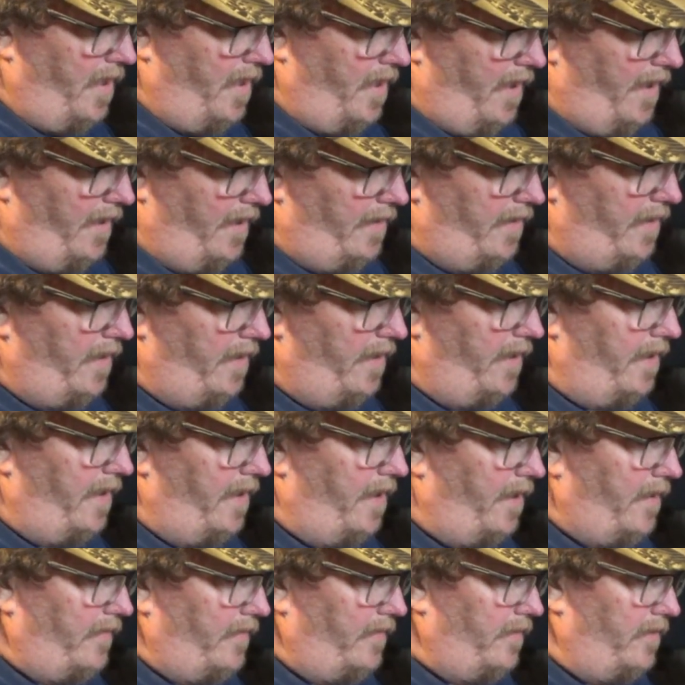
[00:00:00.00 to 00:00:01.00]
and get it
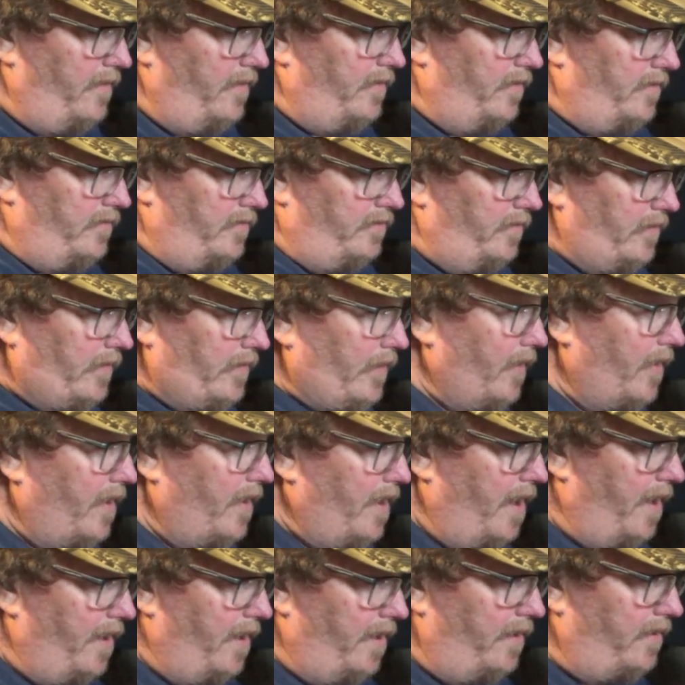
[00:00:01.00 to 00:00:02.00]
out of the nooks and
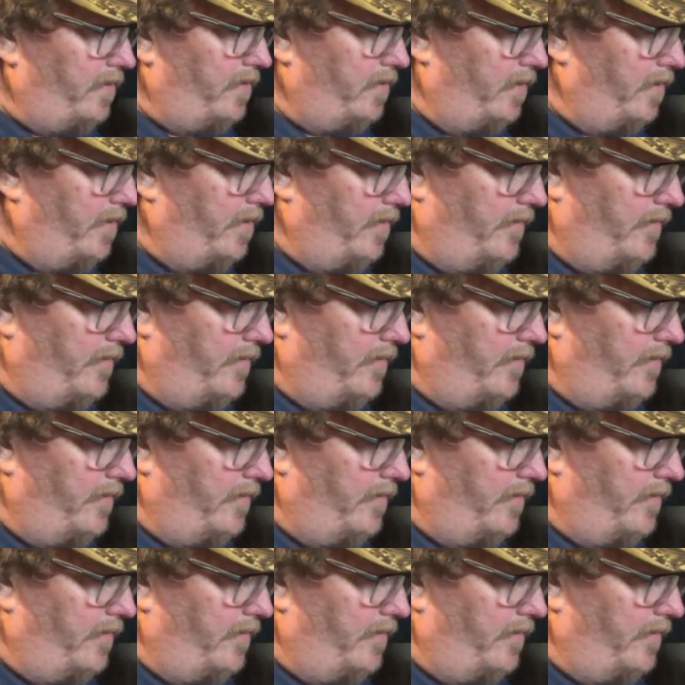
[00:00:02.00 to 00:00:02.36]
crannies